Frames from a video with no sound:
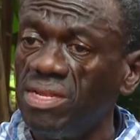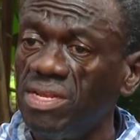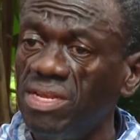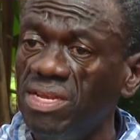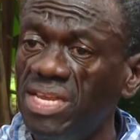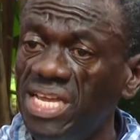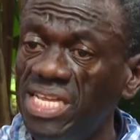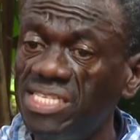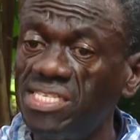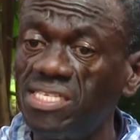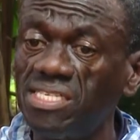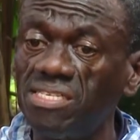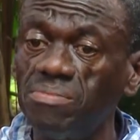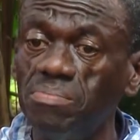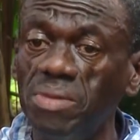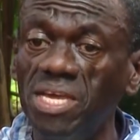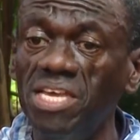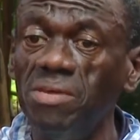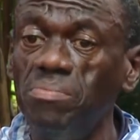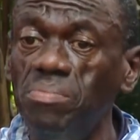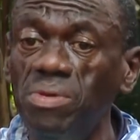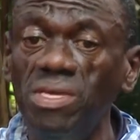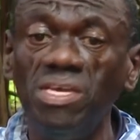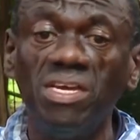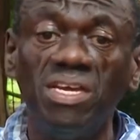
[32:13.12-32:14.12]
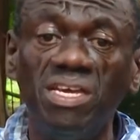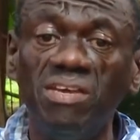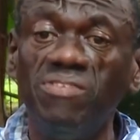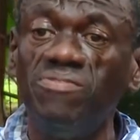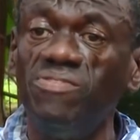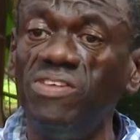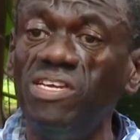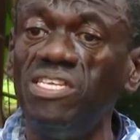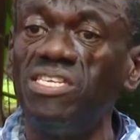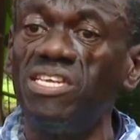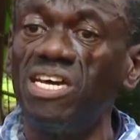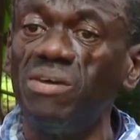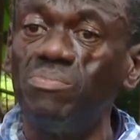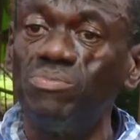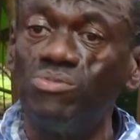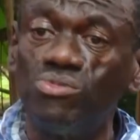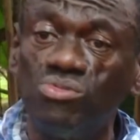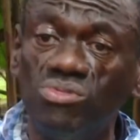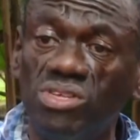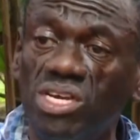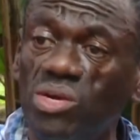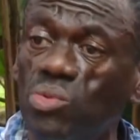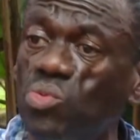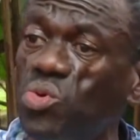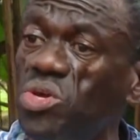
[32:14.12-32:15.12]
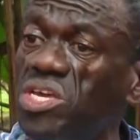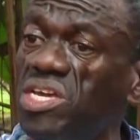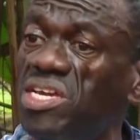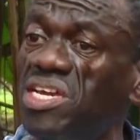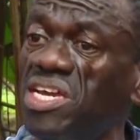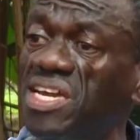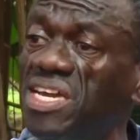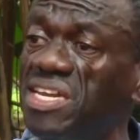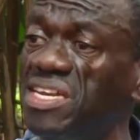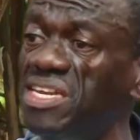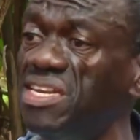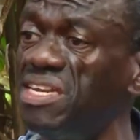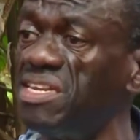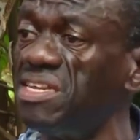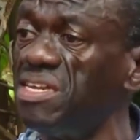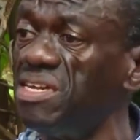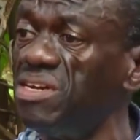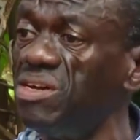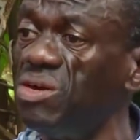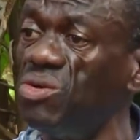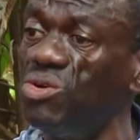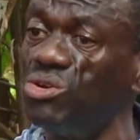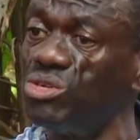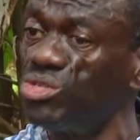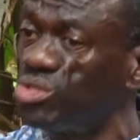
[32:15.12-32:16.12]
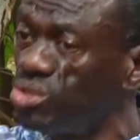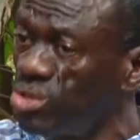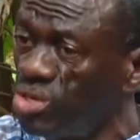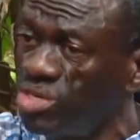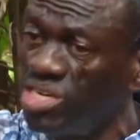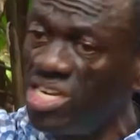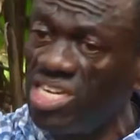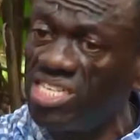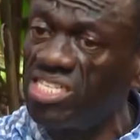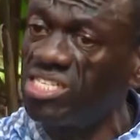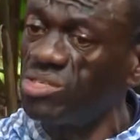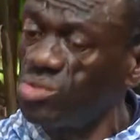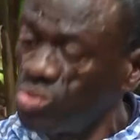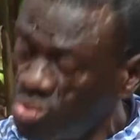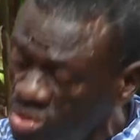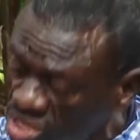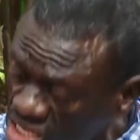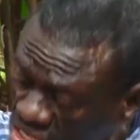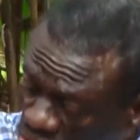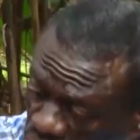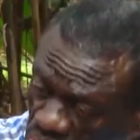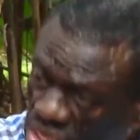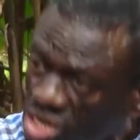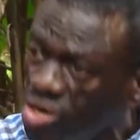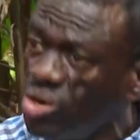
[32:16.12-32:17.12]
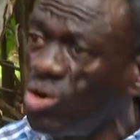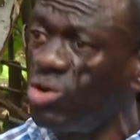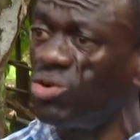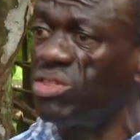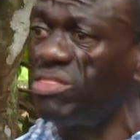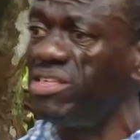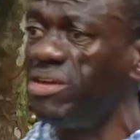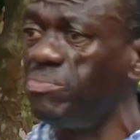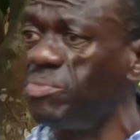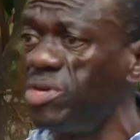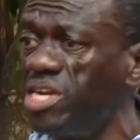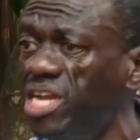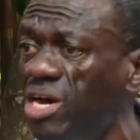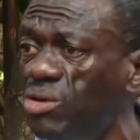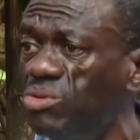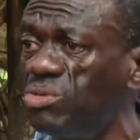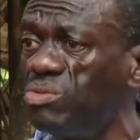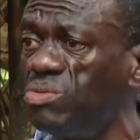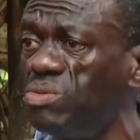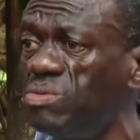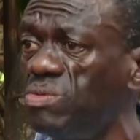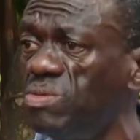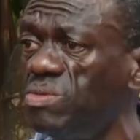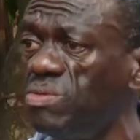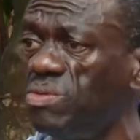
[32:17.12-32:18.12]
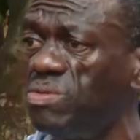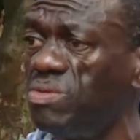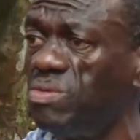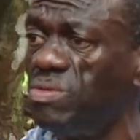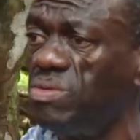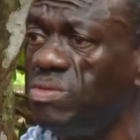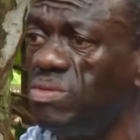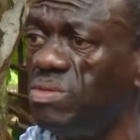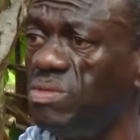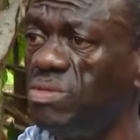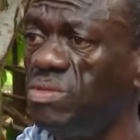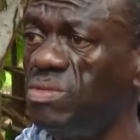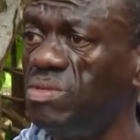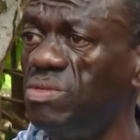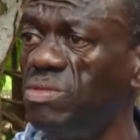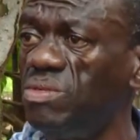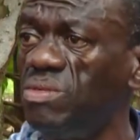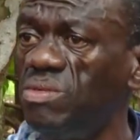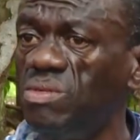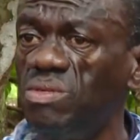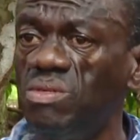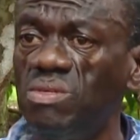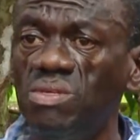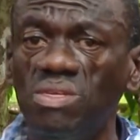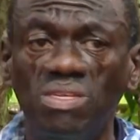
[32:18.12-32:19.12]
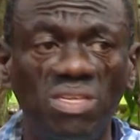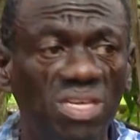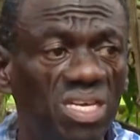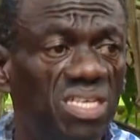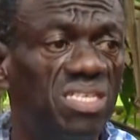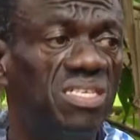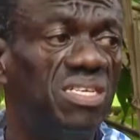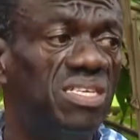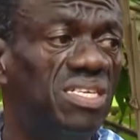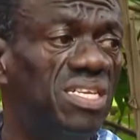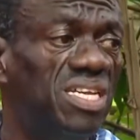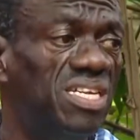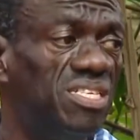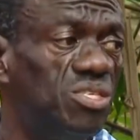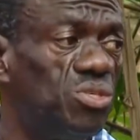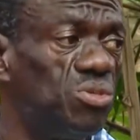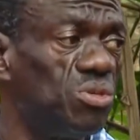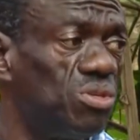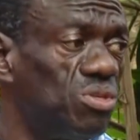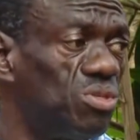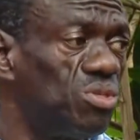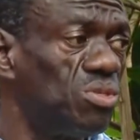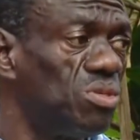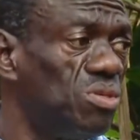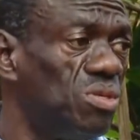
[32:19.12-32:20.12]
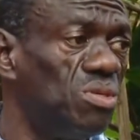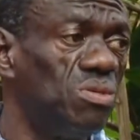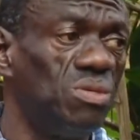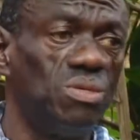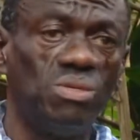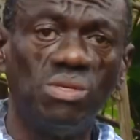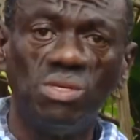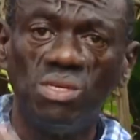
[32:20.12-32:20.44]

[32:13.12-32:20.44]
let's maybe give it up to the weekend. Also next week we lock them down. Yes, let's also